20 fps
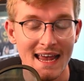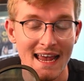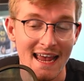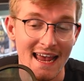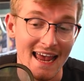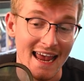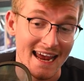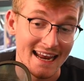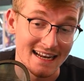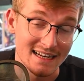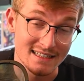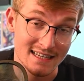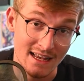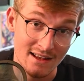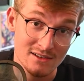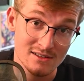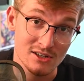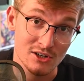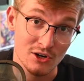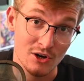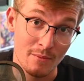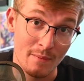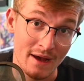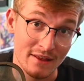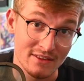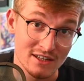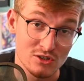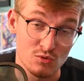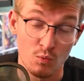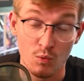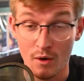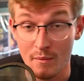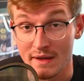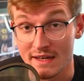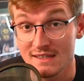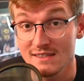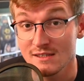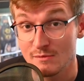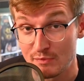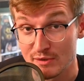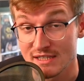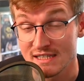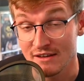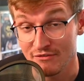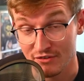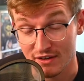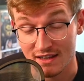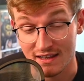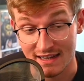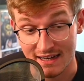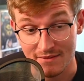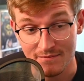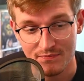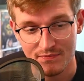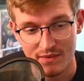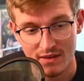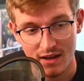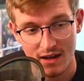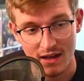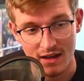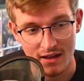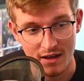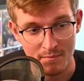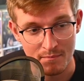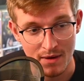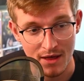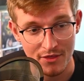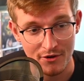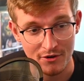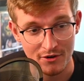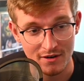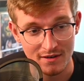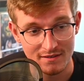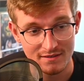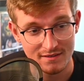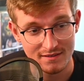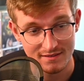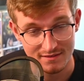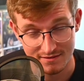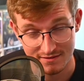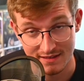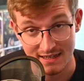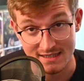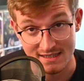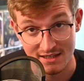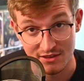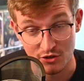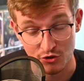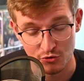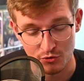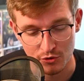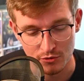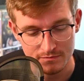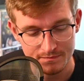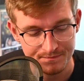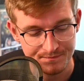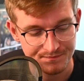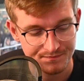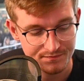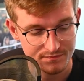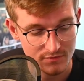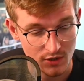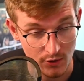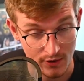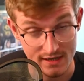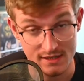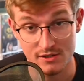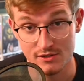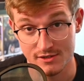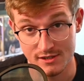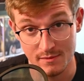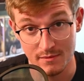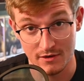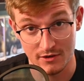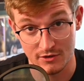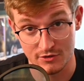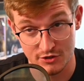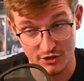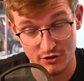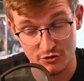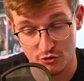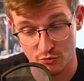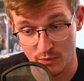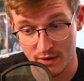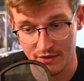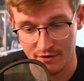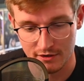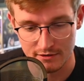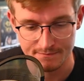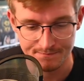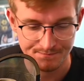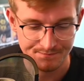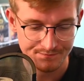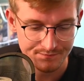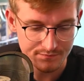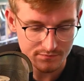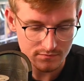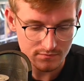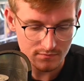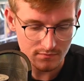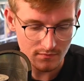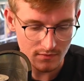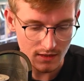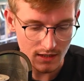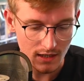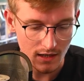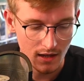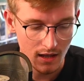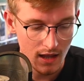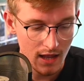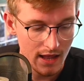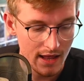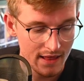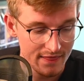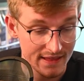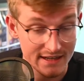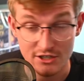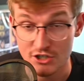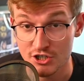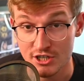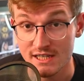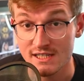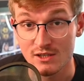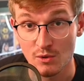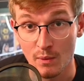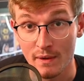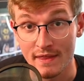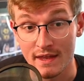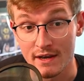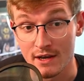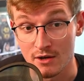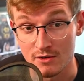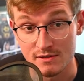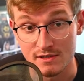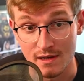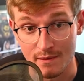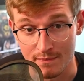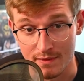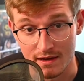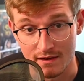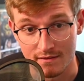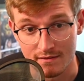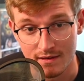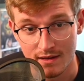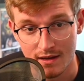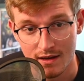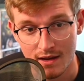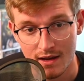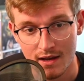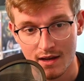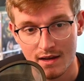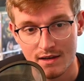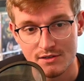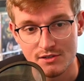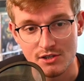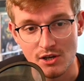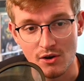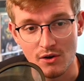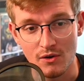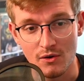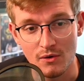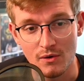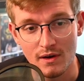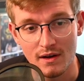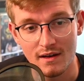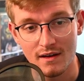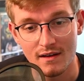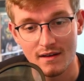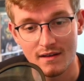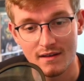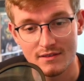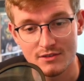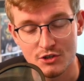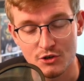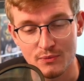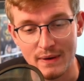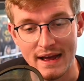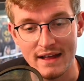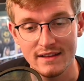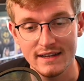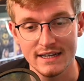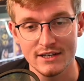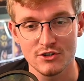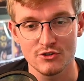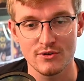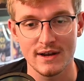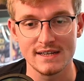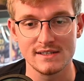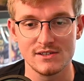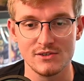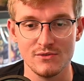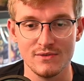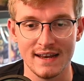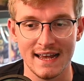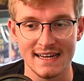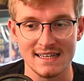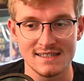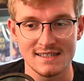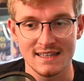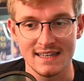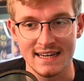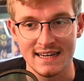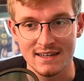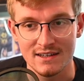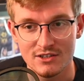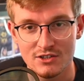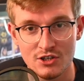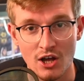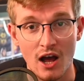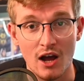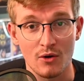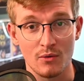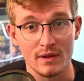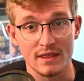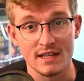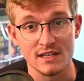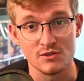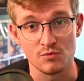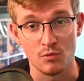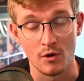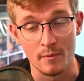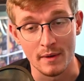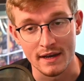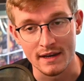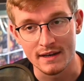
And it tells her about this woman, specifically, a mother that's in the group, who has her children with her, that she's the one that knows something. So Turalyon tries to nicely talk with this woman,